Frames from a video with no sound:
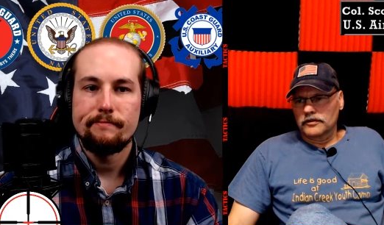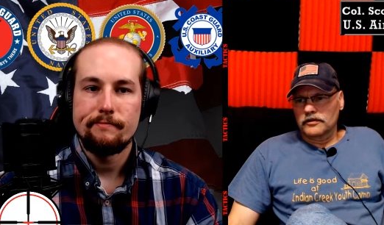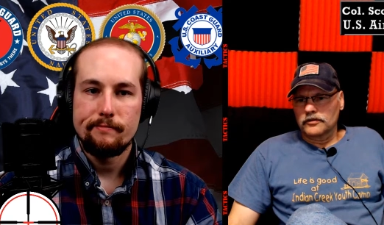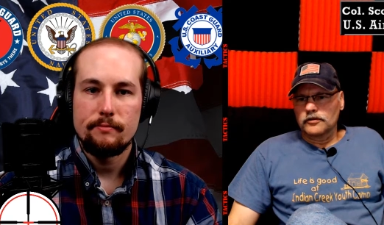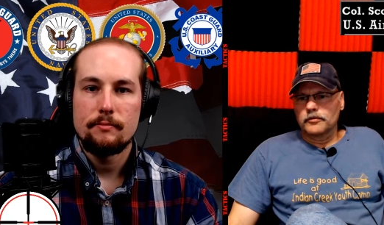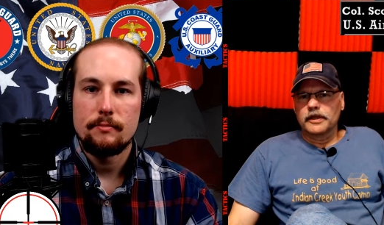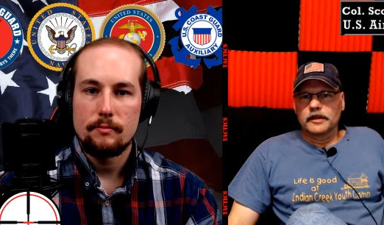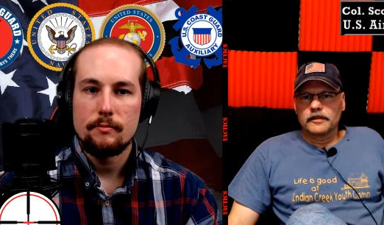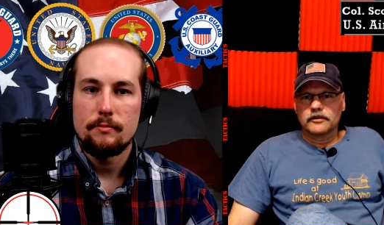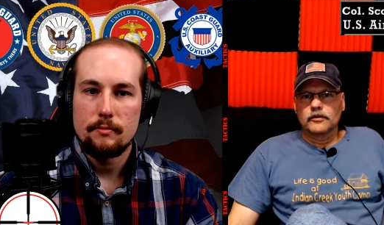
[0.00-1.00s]
Speaker 1: to too many
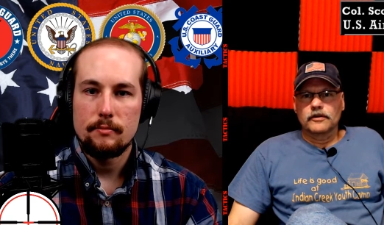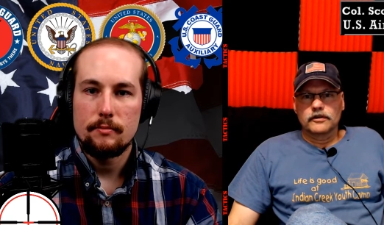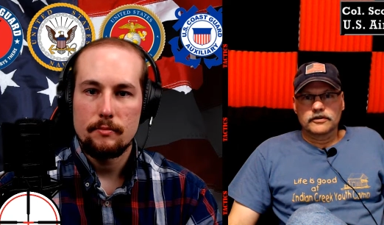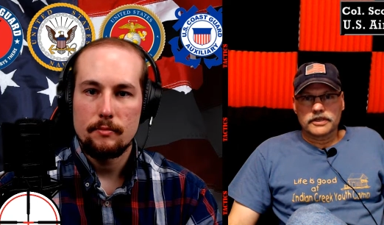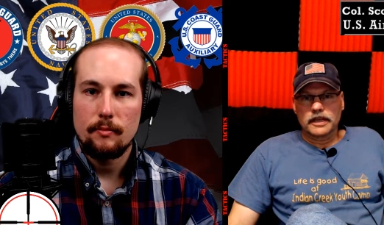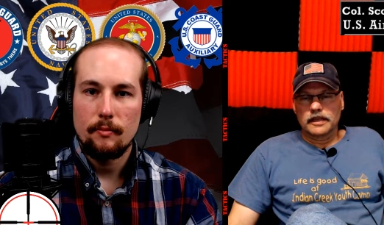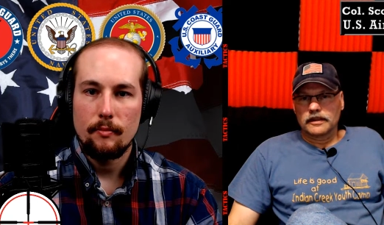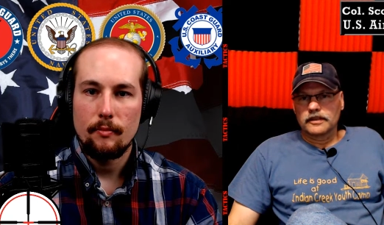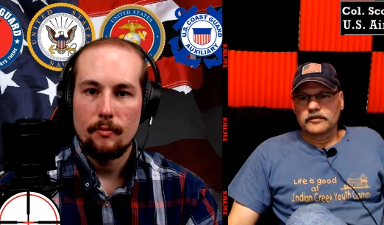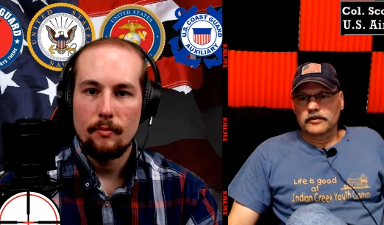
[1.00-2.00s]
that don't understand the
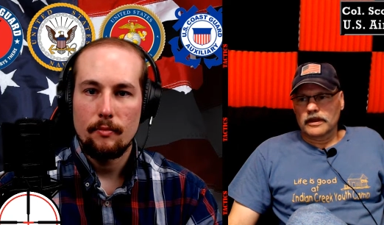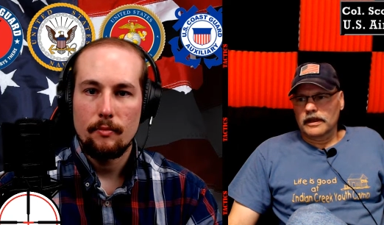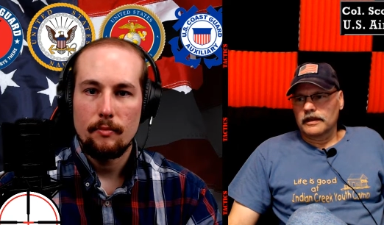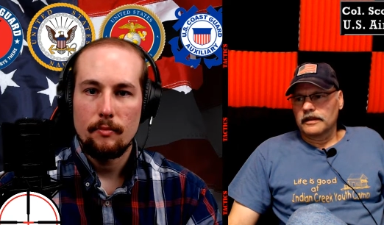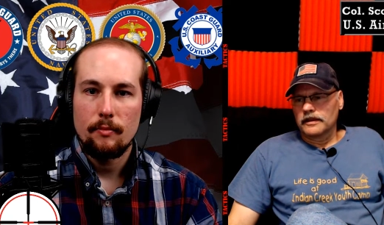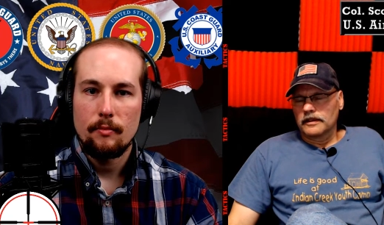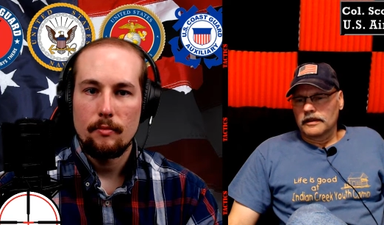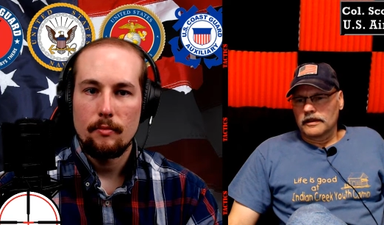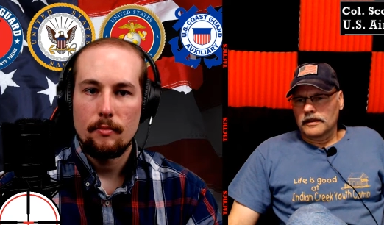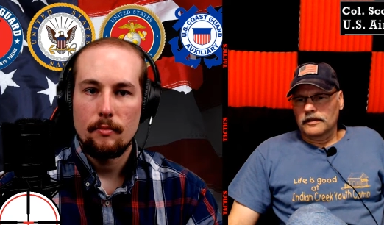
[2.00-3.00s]
inside,
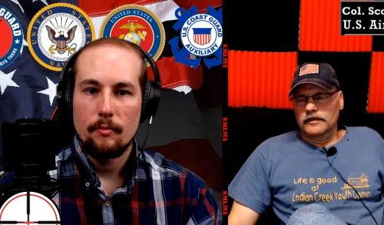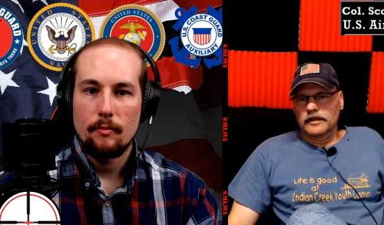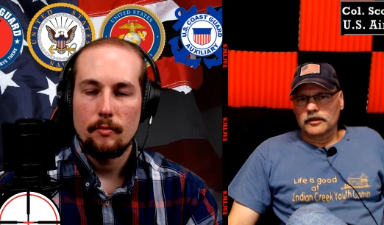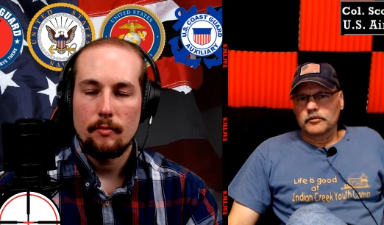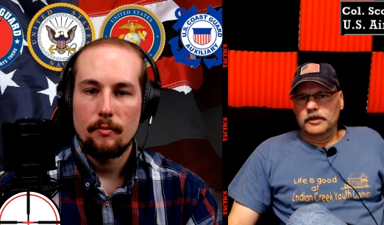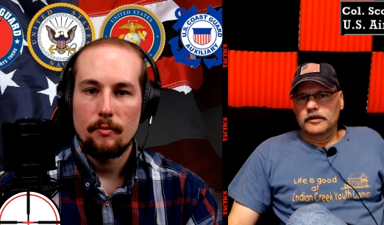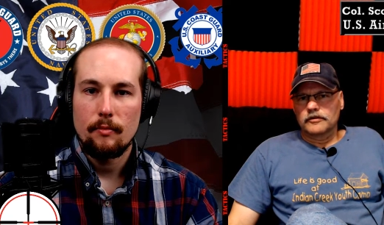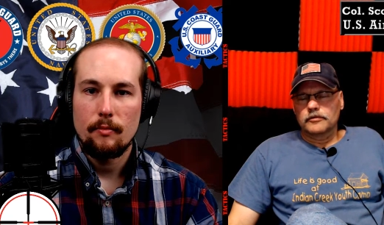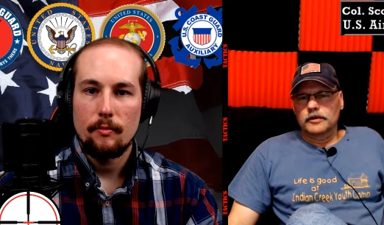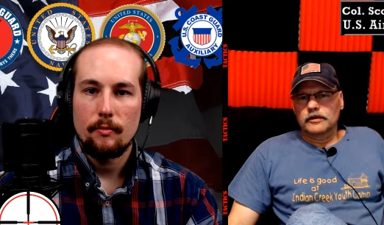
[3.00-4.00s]
uh, then that could be
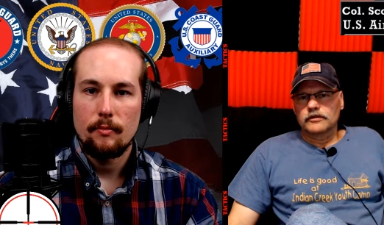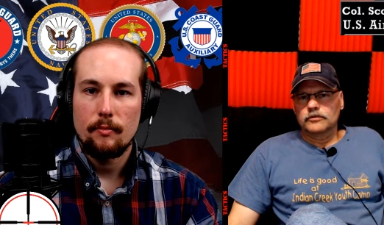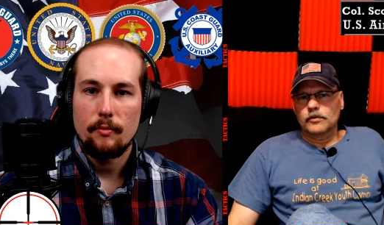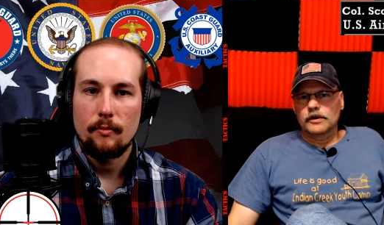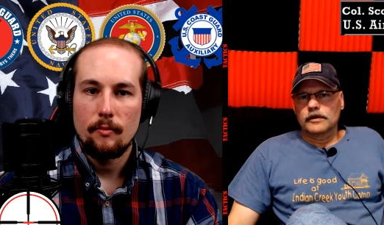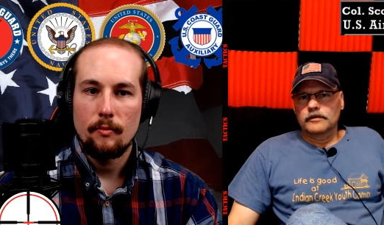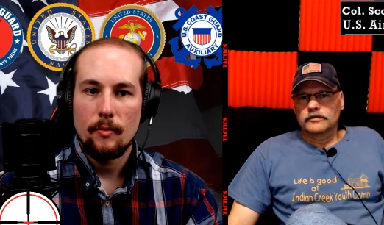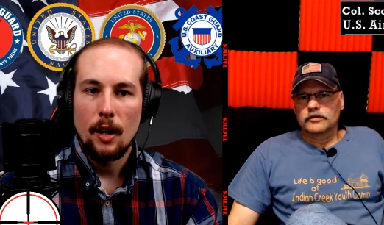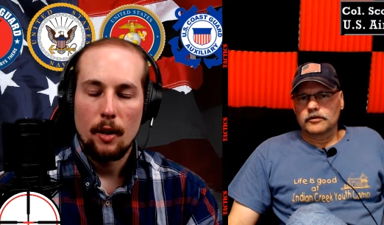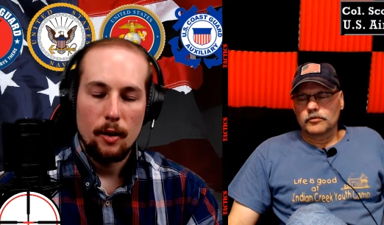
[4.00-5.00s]
detrimental as well. It's a
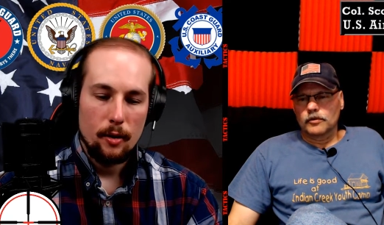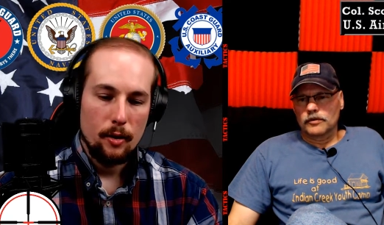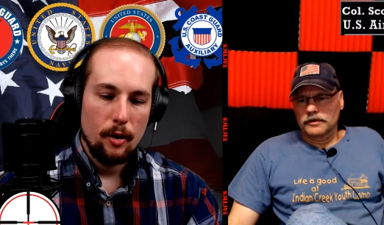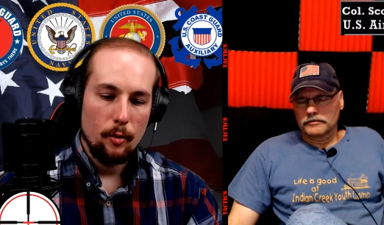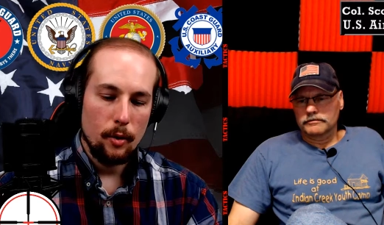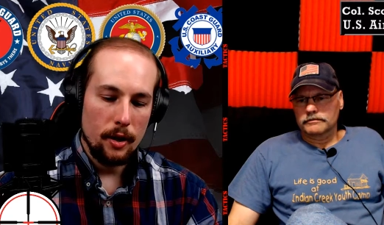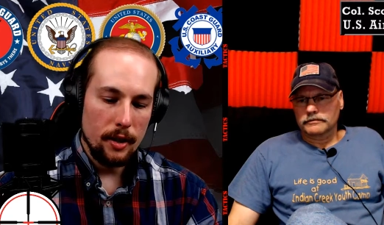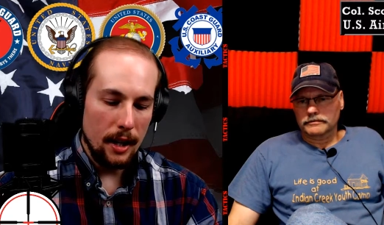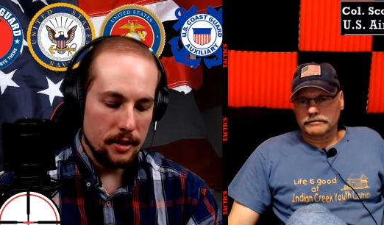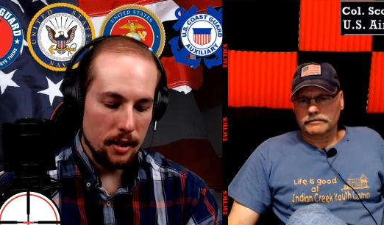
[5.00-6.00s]
good point.
Speaker 2: Well, I
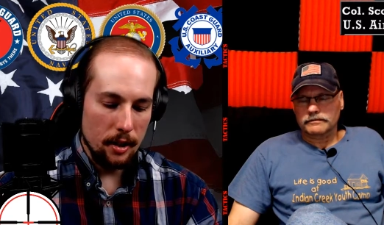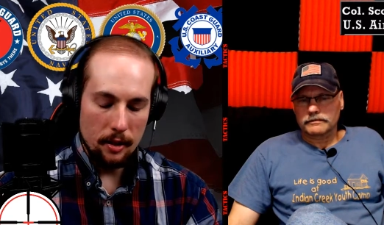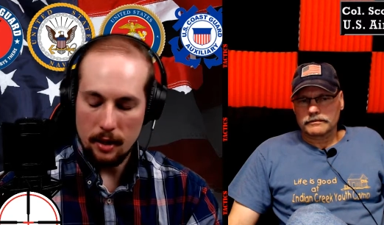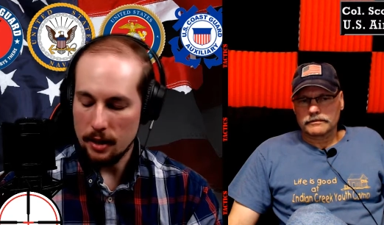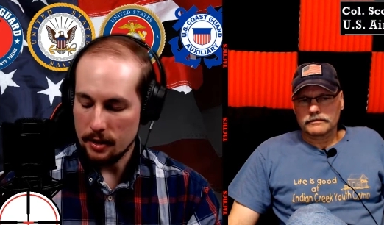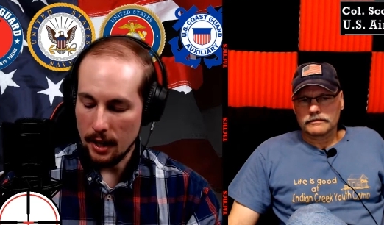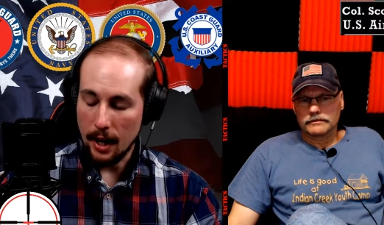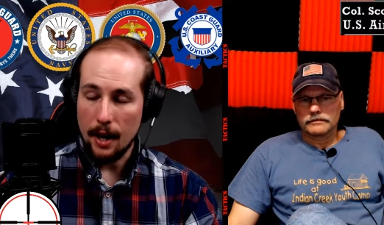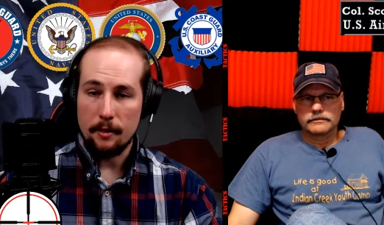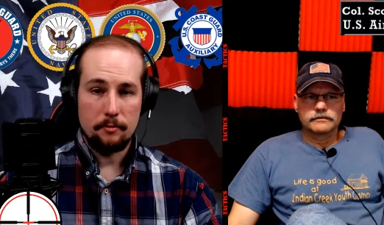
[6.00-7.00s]
tell you this, and I,
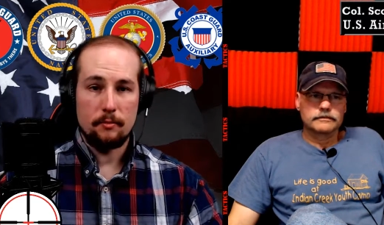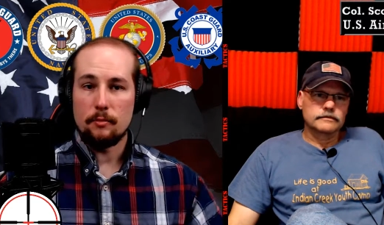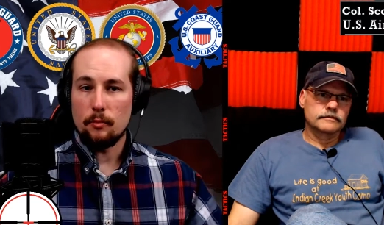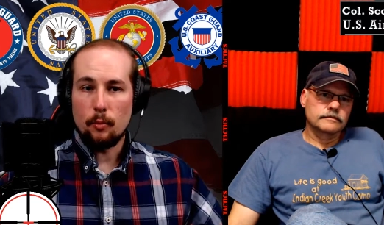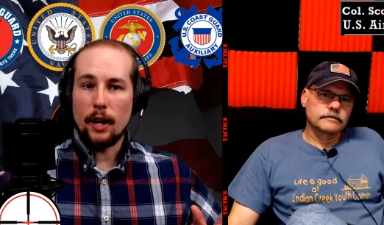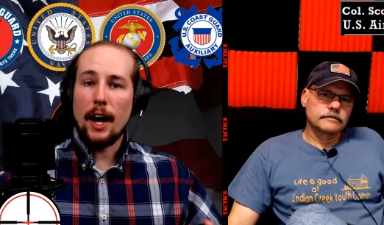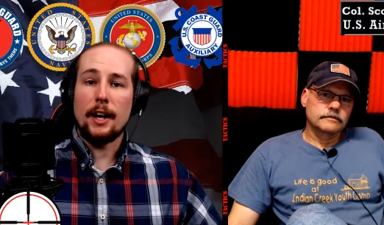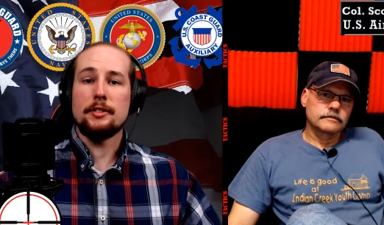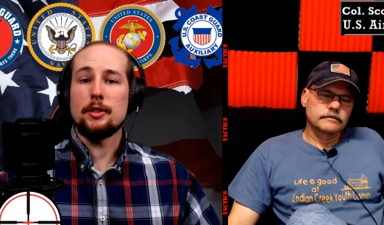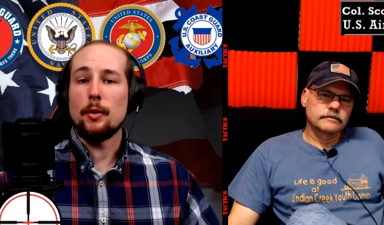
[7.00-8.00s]
when I ask
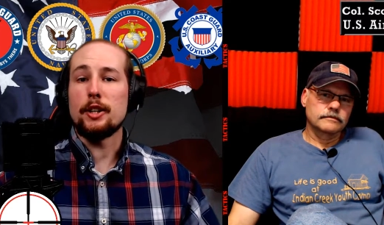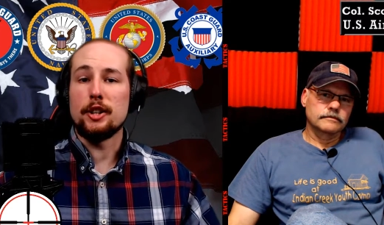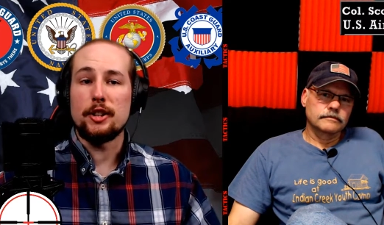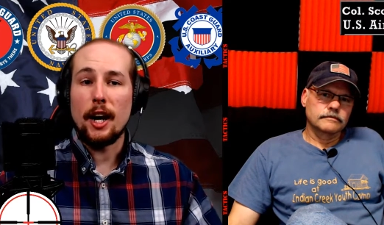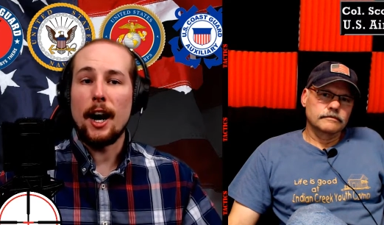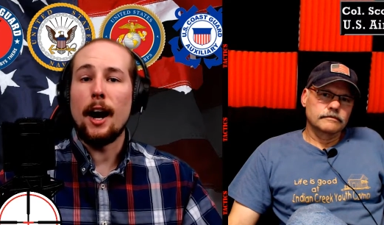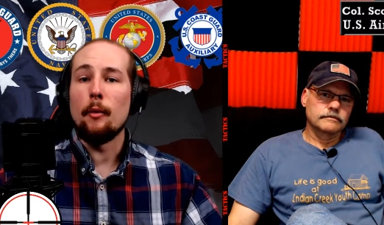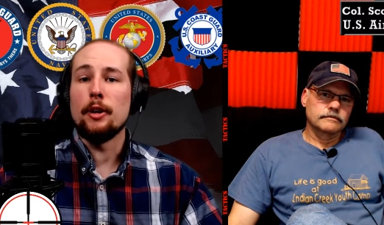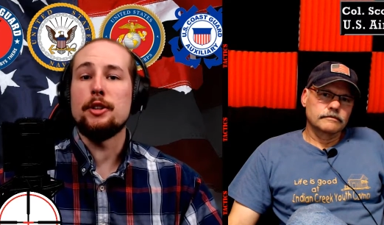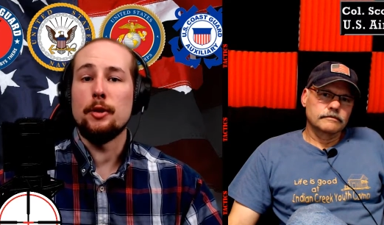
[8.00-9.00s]
this question, Scott, I
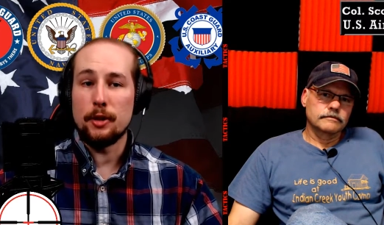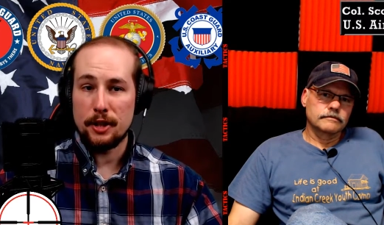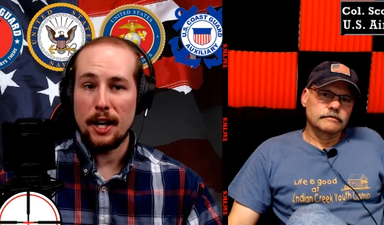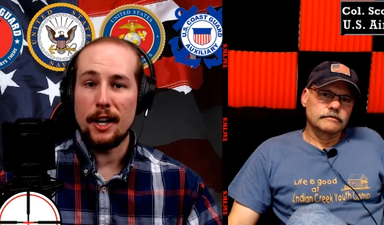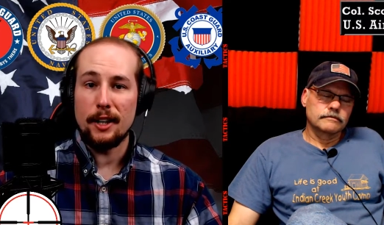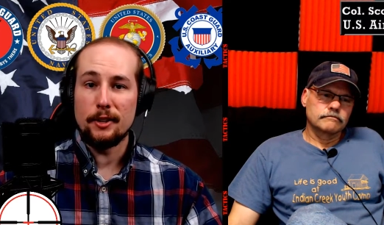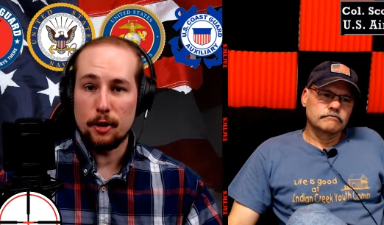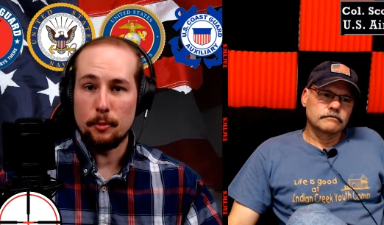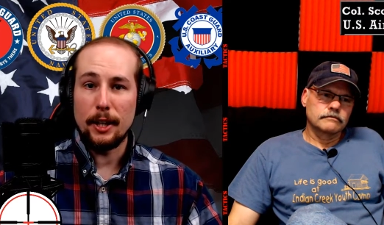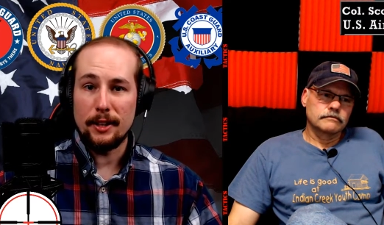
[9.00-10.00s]
want you to say to
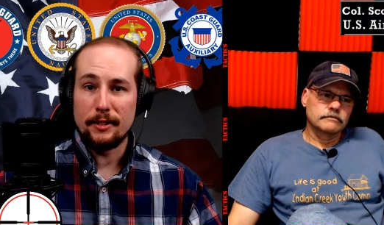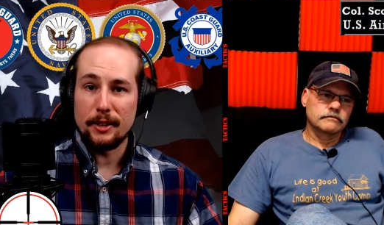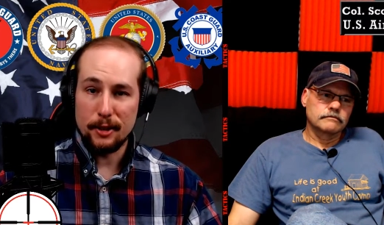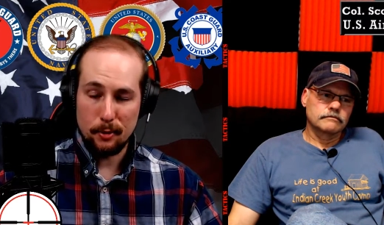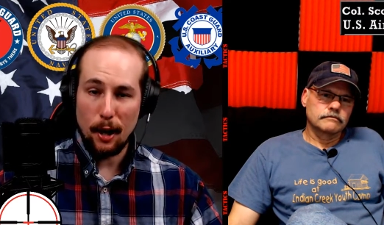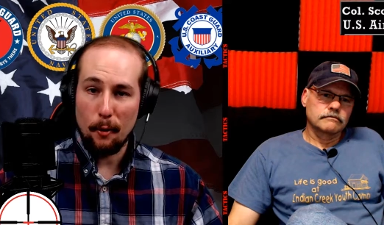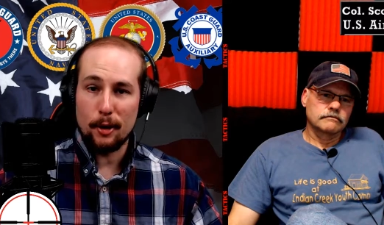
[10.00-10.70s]
me, this is what I want